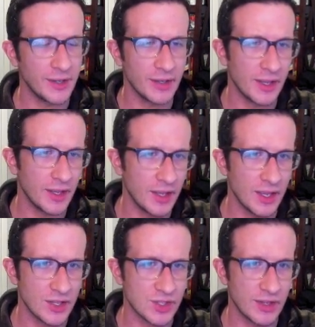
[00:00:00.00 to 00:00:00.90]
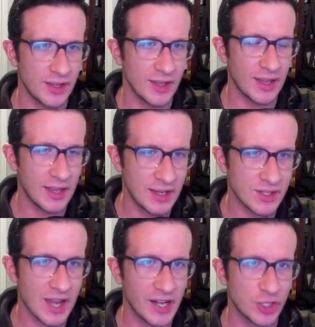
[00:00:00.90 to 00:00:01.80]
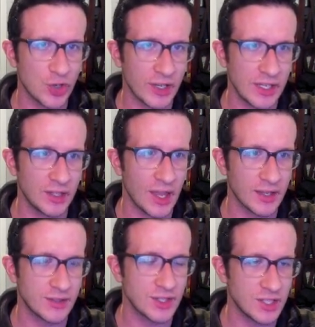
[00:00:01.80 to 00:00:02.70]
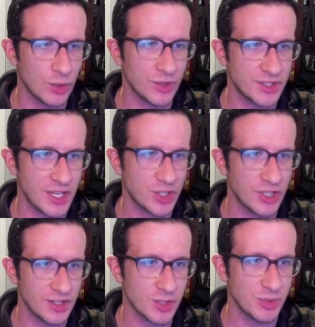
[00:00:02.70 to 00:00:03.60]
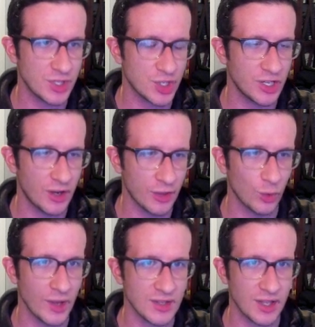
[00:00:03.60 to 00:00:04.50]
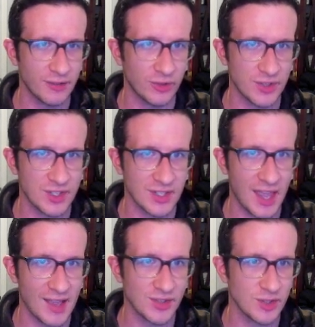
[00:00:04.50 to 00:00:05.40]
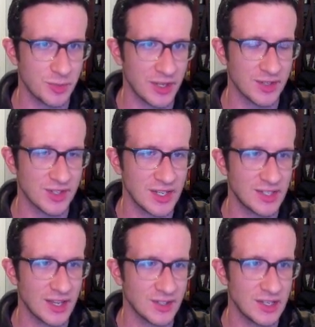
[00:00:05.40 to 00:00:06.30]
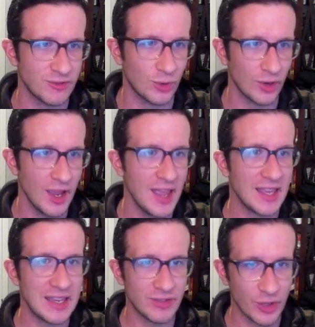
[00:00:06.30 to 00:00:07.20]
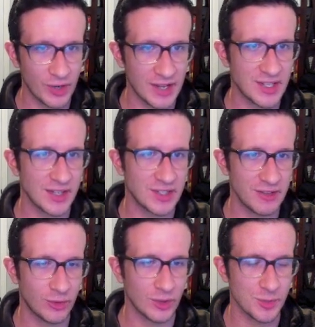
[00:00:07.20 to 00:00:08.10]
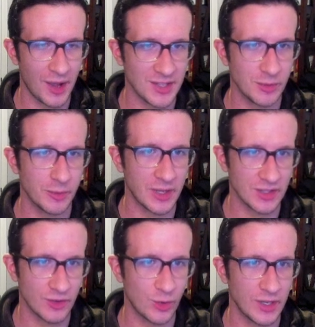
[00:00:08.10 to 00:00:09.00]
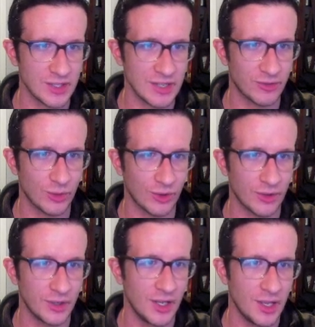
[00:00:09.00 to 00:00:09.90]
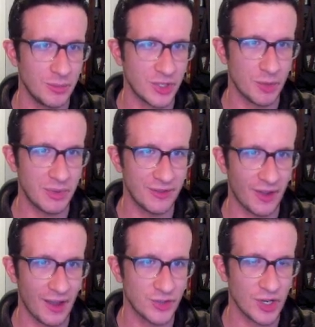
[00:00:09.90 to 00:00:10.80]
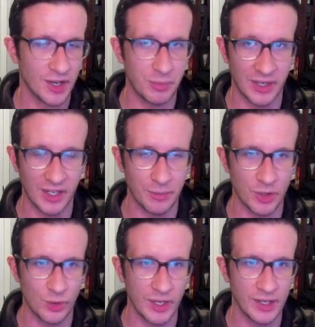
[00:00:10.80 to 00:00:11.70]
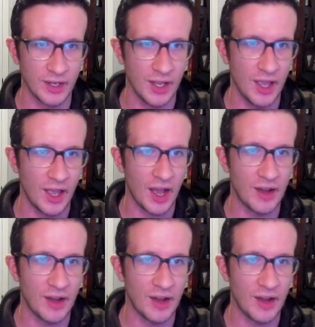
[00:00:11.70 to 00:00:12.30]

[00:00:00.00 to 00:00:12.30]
but it is kind of tricky, like, to deal with the tension in this position in other ways, like for instance castles, because c takes d4, even though knight takes d4 is possible because of queen d4, bishop b5 check, picking up the queen.